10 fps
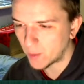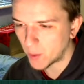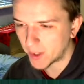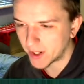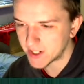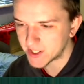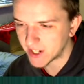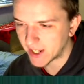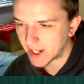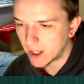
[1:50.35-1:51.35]
But we're going to
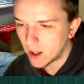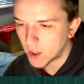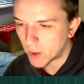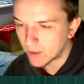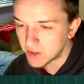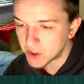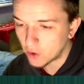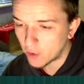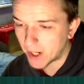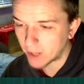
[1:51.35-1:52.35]
say, you haven't
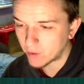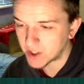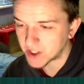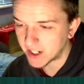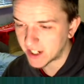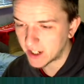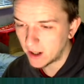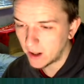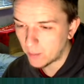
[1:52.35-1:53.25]
scored many recently,